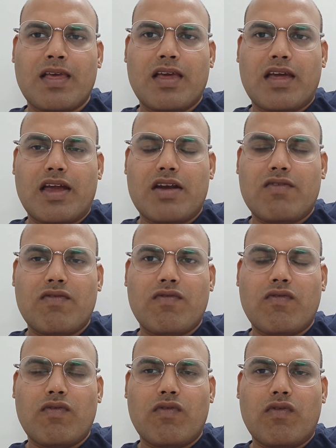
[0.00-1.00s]

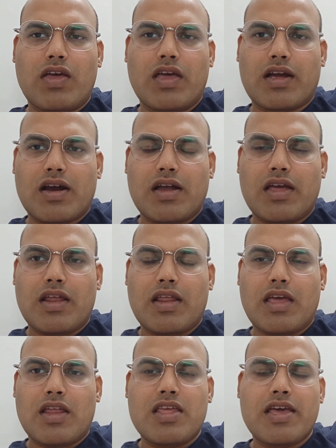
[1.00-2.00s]
And
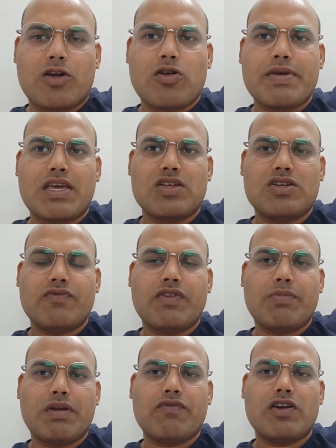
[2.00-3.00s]
any economic agent
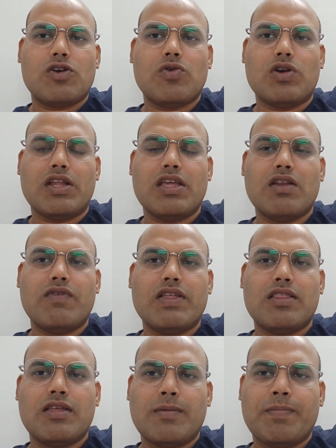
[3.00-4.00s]
will prefer to deal with
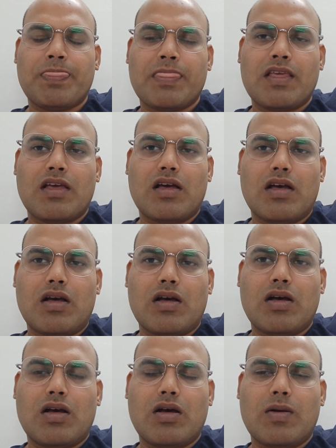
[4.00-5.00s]

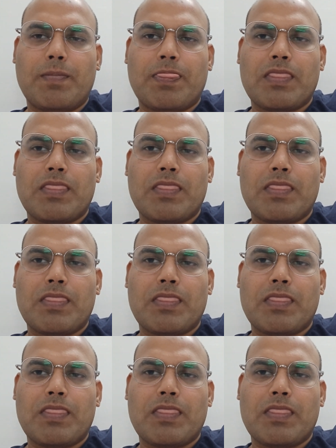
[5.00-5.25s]
uh,